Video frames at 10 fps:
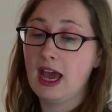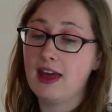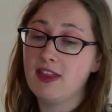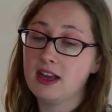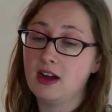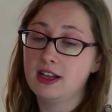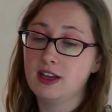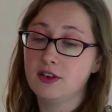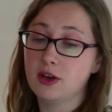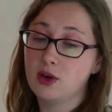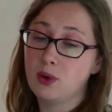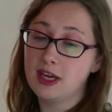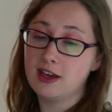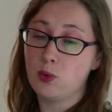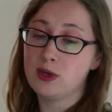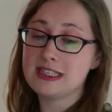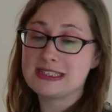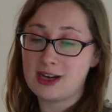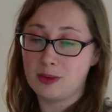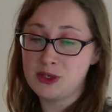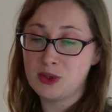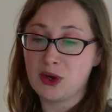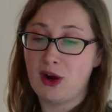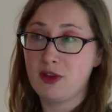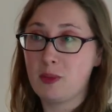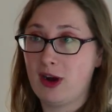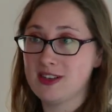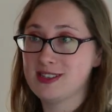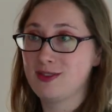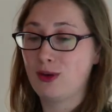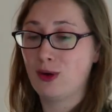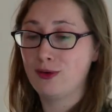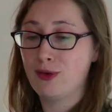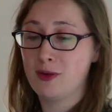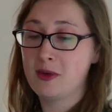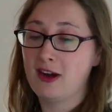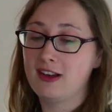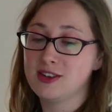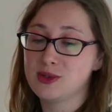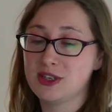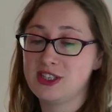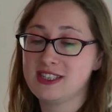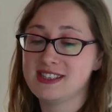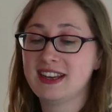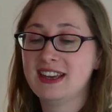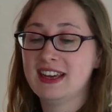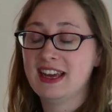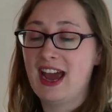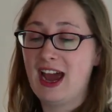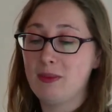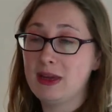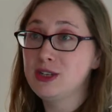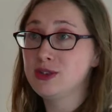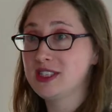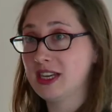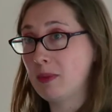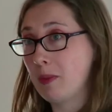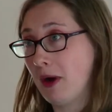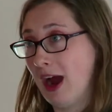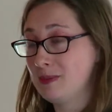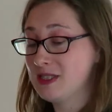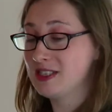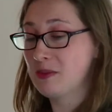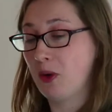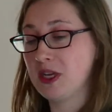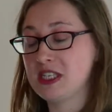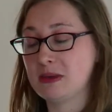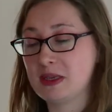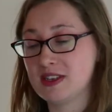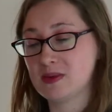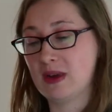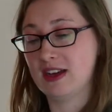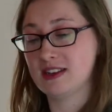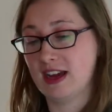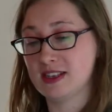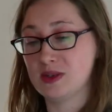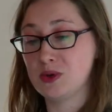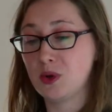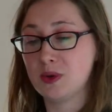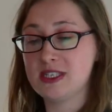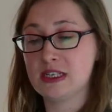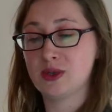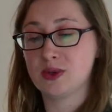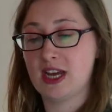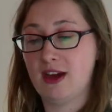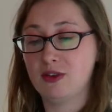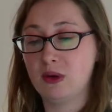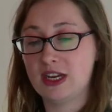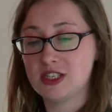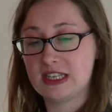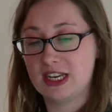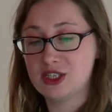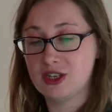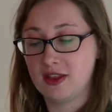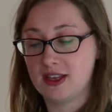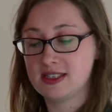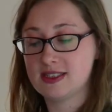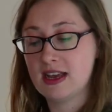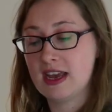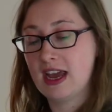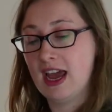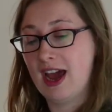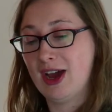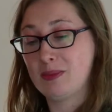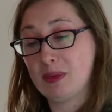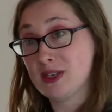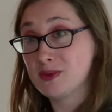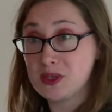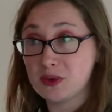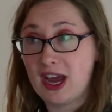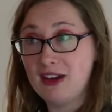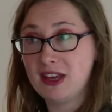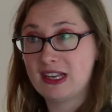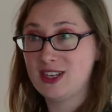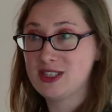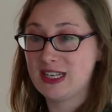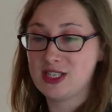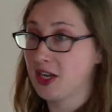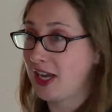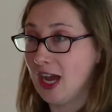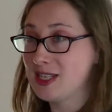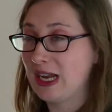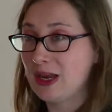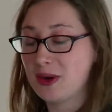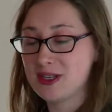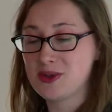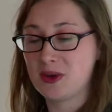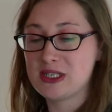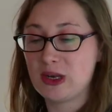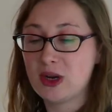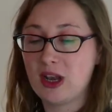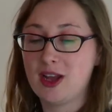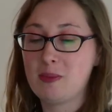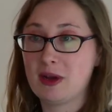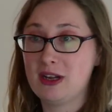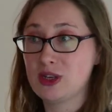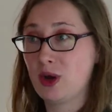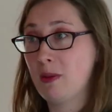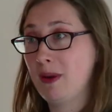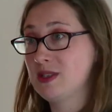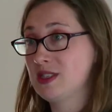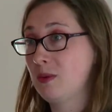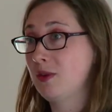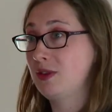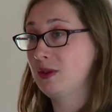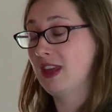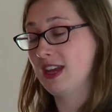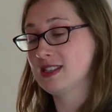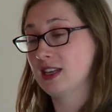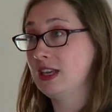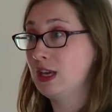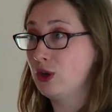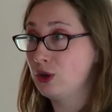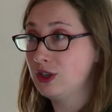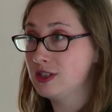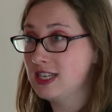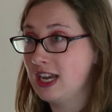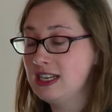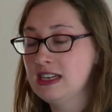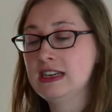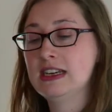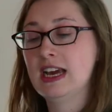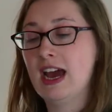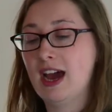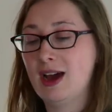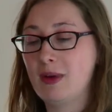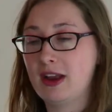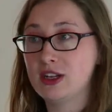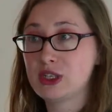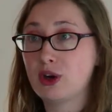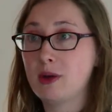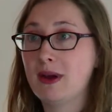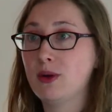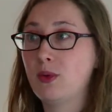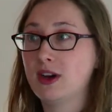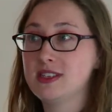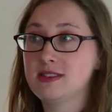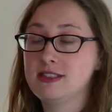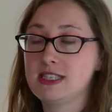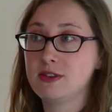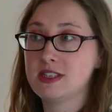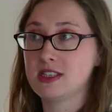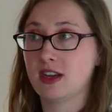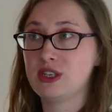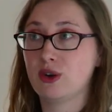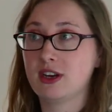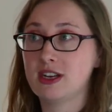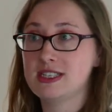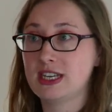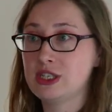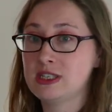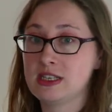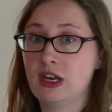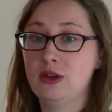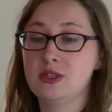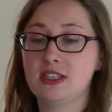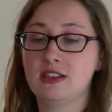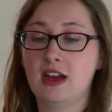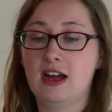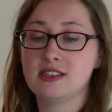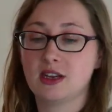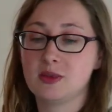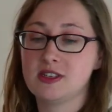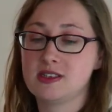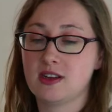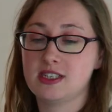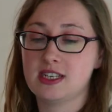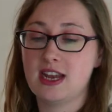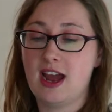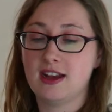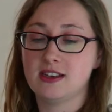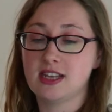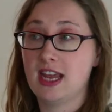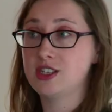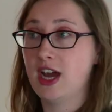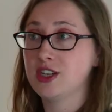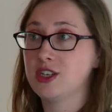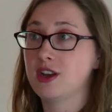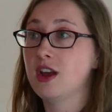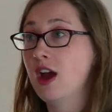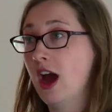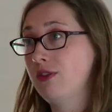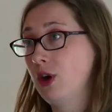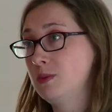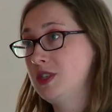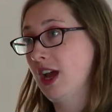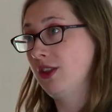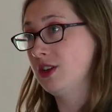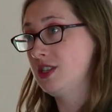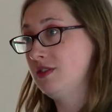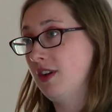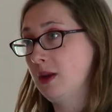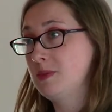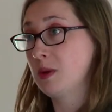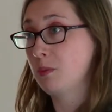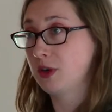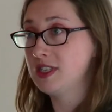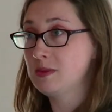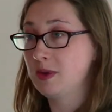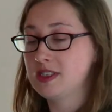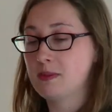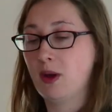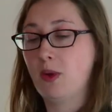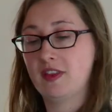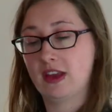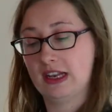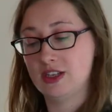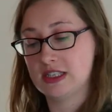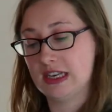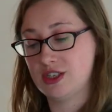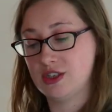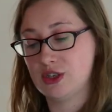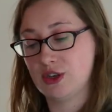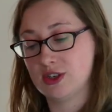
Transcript: And then I'll give a quick whistle-stop tour of the process of law reform in Ireland, which is interesting but perhaps disappointing because, as you know, we still don't have new legislation on this. And because we don't have that legislation, I can't tell you what it's going to look like, but I'll talk about some of the things I think it could contain, and I'll talk about what civil society organisations, including Alzheimer's Society and Age Action, have come together to develop some principles about what that legislation should